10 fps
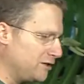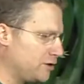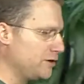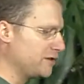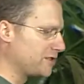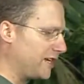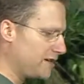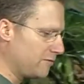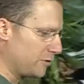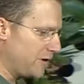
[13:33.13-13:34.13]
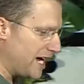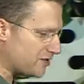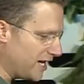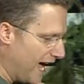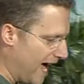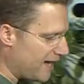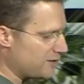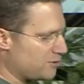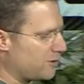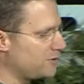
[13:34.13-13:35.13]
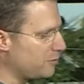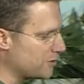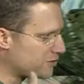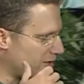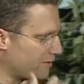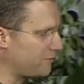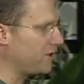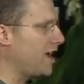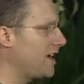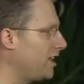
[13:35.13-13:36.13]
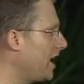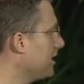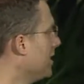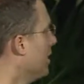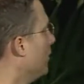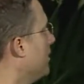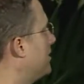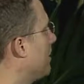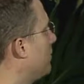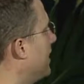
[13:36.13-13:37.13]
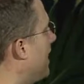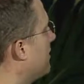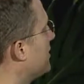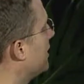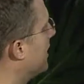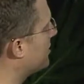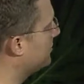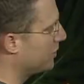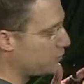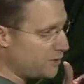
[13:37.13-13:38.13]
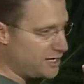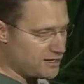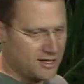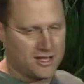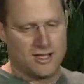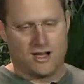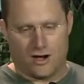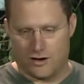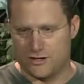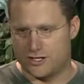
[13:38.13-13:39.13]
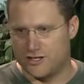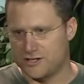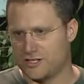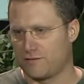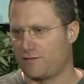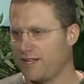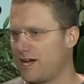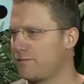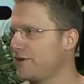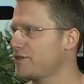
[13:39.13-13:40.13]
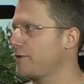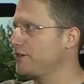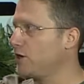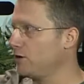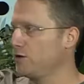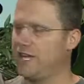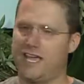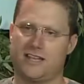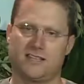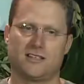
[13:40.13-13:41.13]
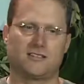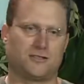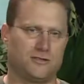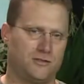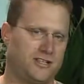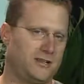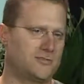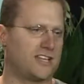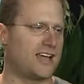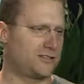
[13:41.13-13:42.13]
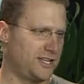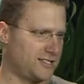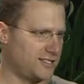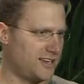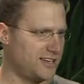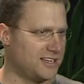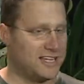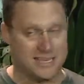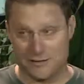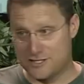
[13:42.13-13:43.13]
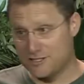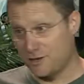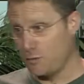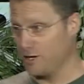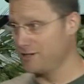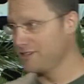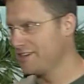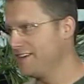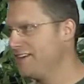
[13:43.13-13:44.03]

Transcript: Two years later, when we actually had a drone that we were starting to fly a lot, we doubled down on this connection between our engineers and our flight operators by co-locating the two teams at our test site. Now, this is a little weird.